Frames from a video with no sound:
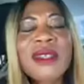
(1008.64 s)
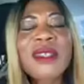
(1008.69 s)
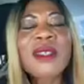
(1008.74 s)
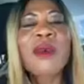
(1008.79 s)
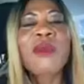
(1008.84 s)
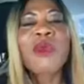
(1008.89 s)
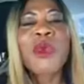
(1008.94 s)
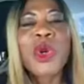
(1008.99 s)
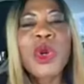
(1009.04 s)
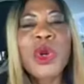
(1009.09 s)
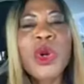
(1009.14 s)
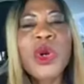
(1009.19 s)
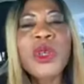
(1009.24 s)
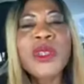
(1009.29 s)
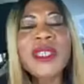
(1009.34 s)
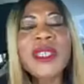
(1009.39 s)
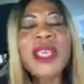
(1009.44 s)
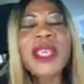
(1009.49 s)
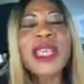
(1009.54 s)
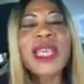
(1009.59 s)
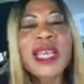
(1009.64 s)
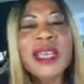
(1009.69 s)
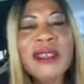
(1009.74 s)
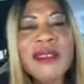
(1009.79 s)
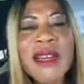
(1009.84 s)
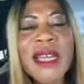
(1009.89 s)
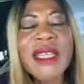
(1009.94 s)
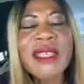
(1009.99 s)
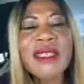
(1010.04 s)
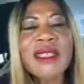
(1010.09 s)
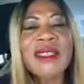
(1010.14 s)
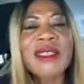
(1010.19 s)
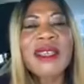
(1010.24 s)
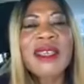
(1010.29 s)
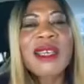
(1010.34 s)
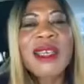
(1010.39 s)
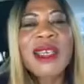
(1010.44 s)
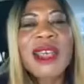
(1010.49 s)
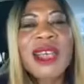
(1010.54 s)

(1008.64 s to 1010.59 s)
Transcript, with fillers: of God in Christ.